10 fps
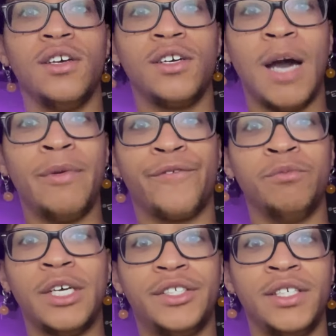coming from
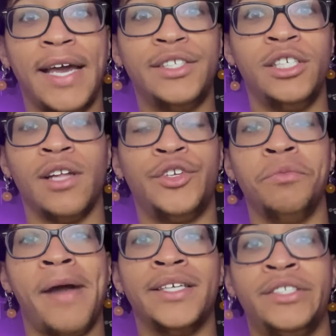Justin Gaethje like you
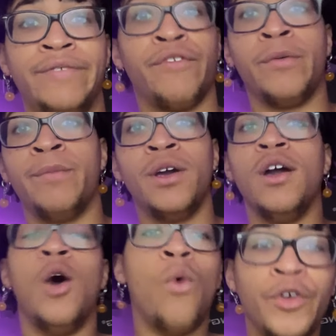might see from
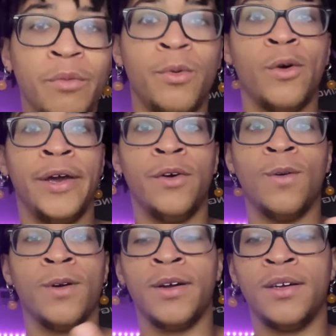a Wonder Boy,
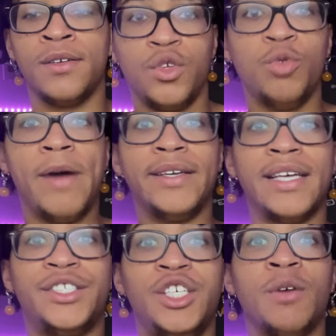or you might not
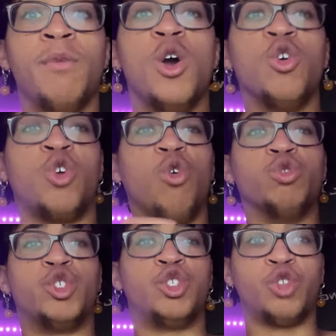see him go
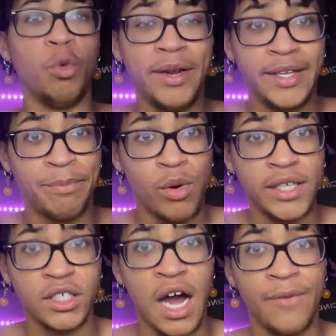stupid at the
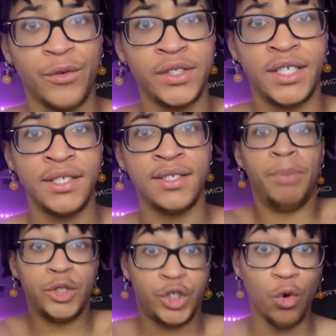press conferences.
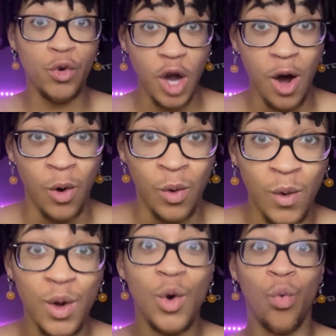But you know,
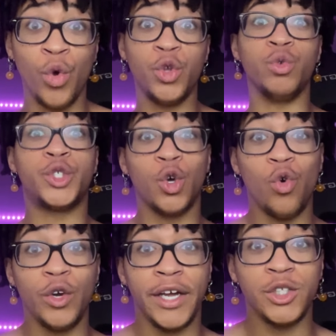when you
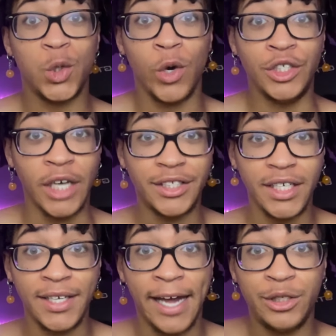tune into a
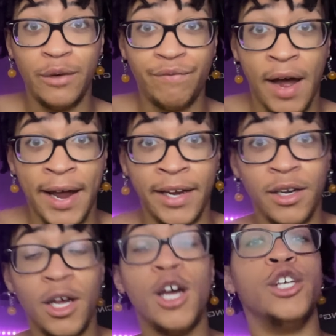Justin Gaethje fight,
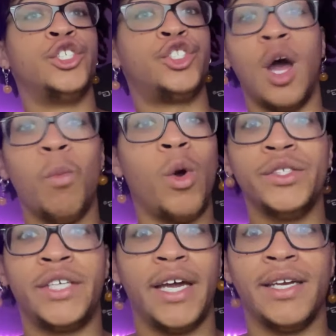someone's
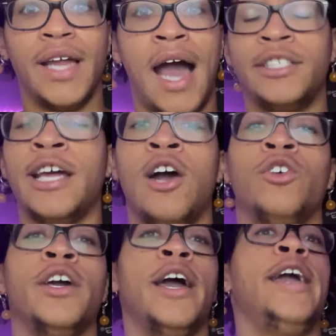getting knocked
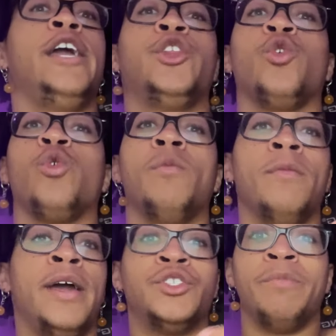out, either
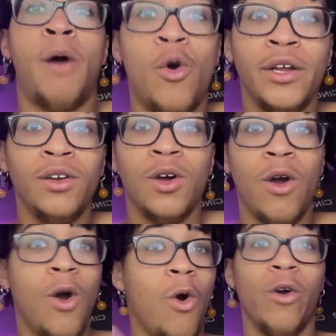his opponent
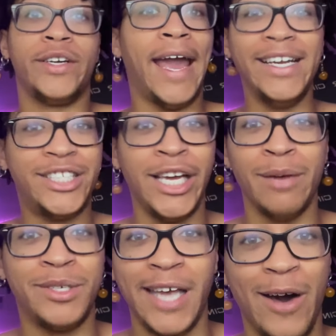or Gaethje
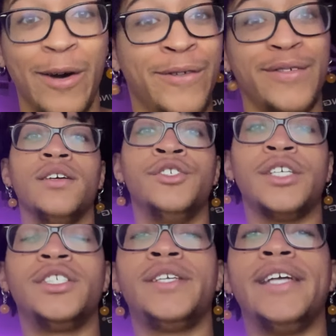himself.
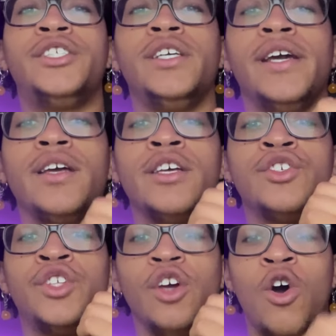Justin Gaethje
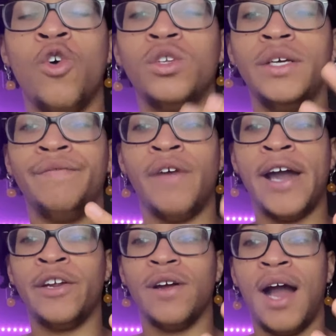is the only
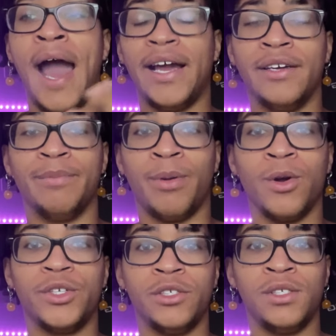fighter I could
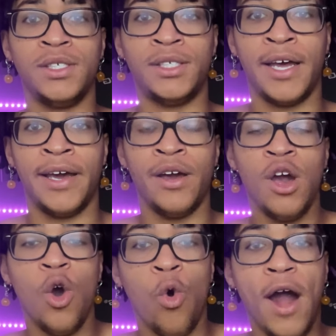personally say
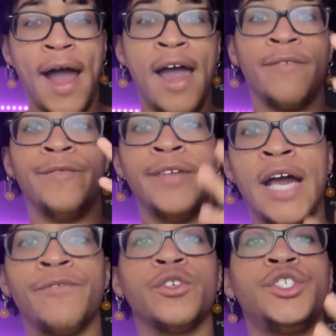where I have
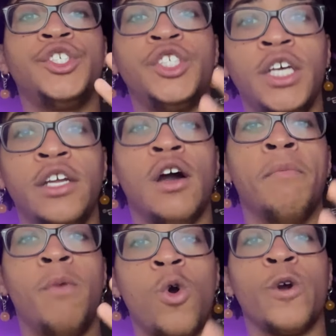never seen a
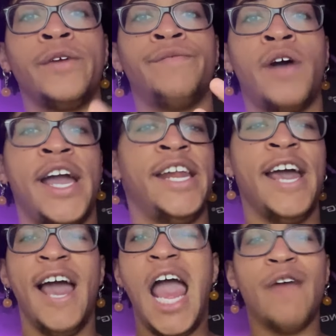boring fight.
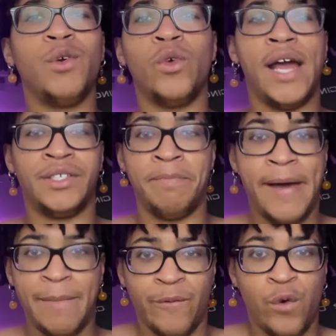Everyone has a
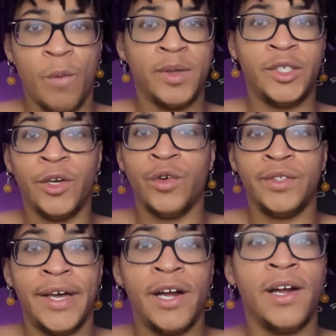bad performance here and
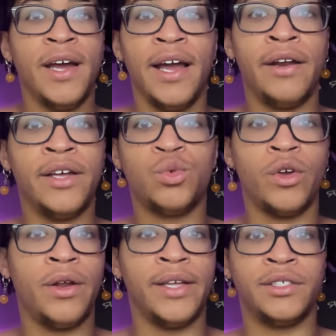there. It is what
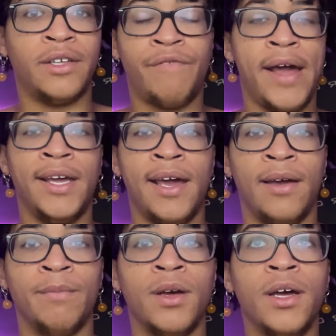it is. It's the fight
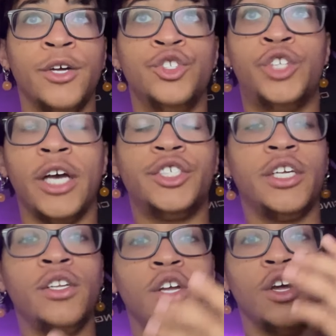game.
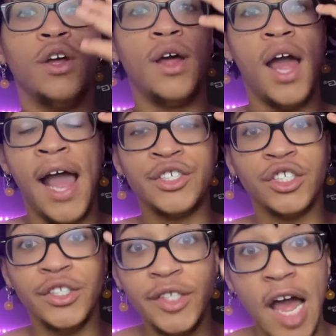Justin has
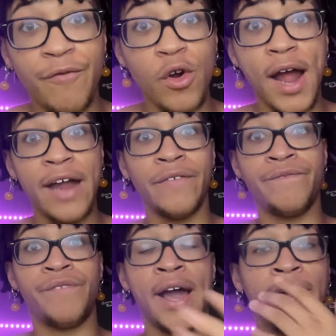never had a
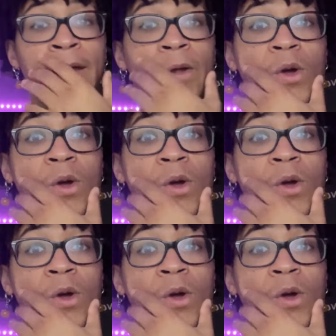fight